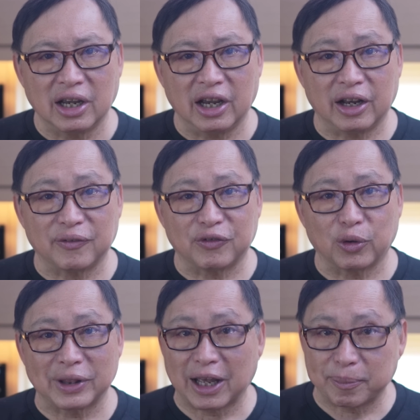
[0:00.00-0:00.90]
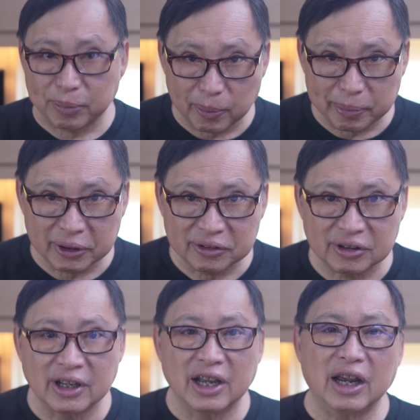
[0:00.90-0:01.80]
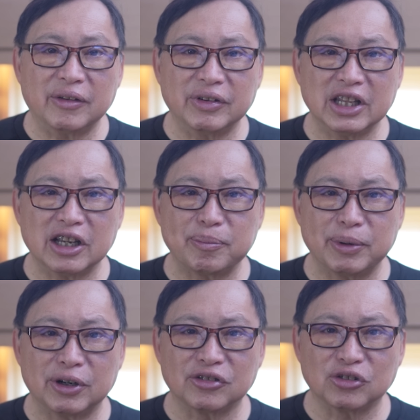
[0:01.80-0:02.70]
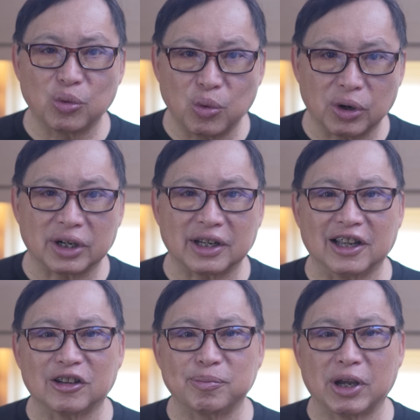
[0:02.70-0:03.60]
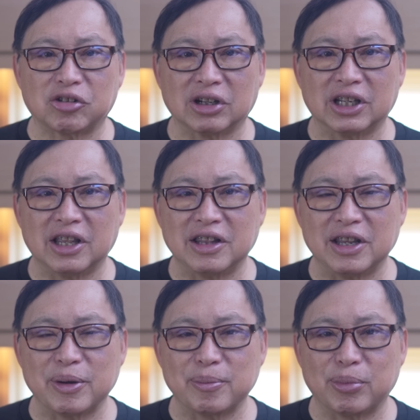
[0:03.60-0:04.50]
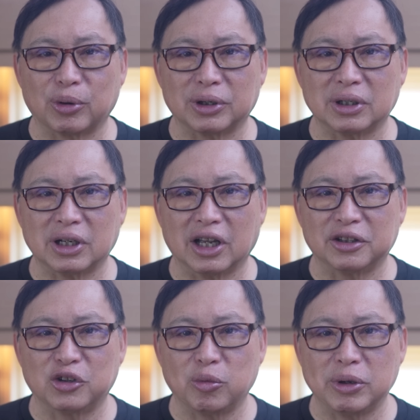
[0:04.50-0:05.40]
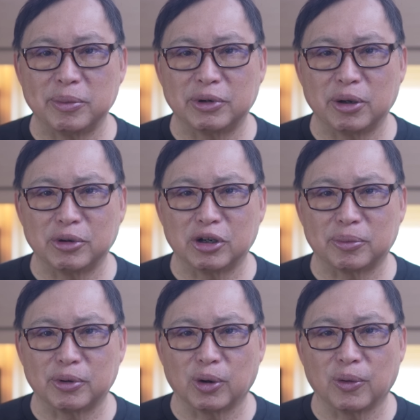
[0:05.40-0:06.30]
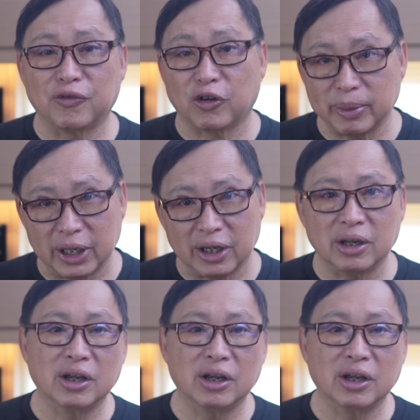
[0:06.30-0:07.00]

and for that purpose, everything appears to work, especially the important Adobe Premiere Pro for me,